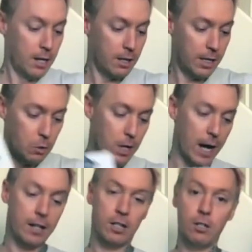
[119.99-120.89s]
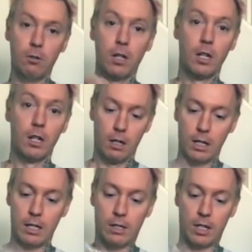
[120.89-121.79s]
that you not do
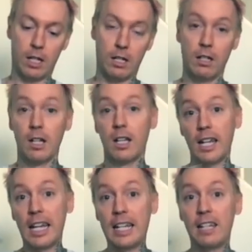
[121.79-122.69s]
is uh, eat